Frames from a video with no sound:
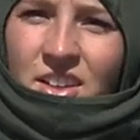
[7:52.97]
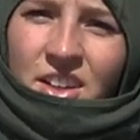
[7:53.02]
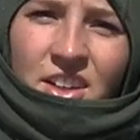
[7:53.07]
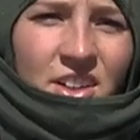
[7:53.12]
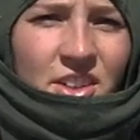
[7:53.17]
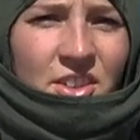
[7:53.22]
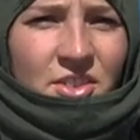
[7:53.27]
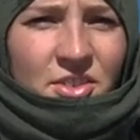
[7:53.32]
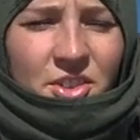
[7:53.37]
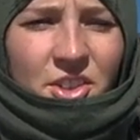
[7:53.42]

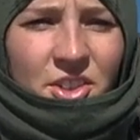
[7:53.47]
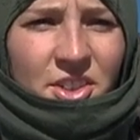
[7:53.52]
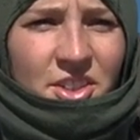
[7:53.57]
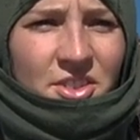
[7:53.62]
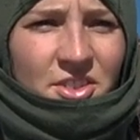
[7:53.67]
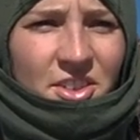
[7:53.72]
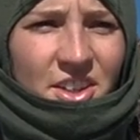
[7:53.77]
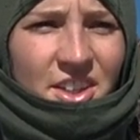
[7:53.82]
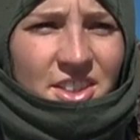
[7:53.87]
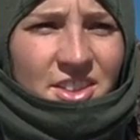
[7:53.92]
And if you're
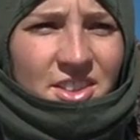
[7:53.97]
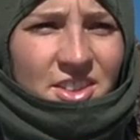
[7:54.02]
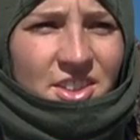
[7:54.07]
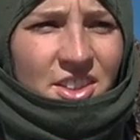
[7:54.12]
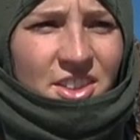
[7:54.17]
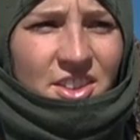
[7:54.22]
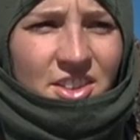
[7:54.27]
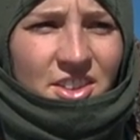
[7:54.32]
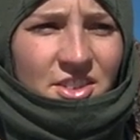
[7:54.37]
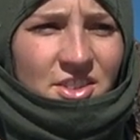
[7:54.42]
in range
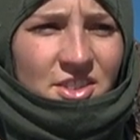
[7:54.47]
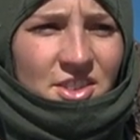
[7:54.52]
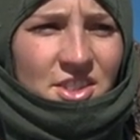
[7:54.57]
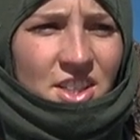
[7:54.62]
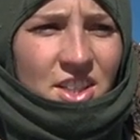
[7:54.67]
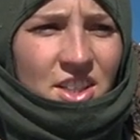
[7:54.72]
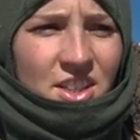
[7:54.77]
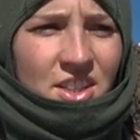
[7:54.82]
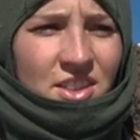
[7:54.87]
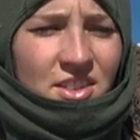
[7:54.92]
and you
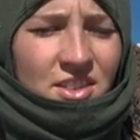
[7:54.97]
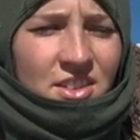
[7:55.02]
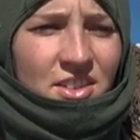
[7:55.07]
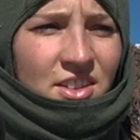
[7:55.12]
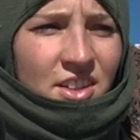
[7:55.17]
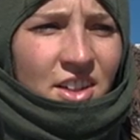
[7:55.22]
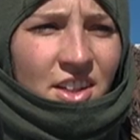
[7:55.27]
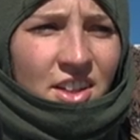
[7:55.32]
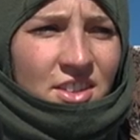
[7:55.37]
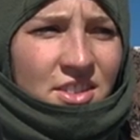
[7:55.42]
see
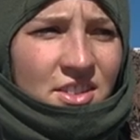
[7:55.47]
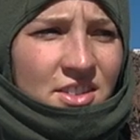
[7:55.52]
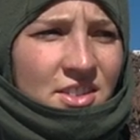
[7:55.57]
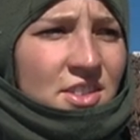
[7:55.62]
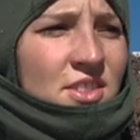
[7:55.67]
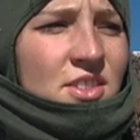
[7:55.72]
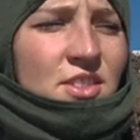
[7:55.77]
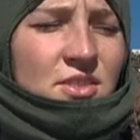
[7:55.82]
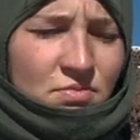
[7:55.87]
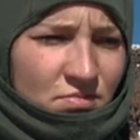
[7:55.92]

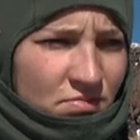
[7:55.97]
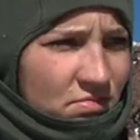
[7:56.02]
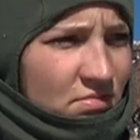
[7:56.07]
antlers,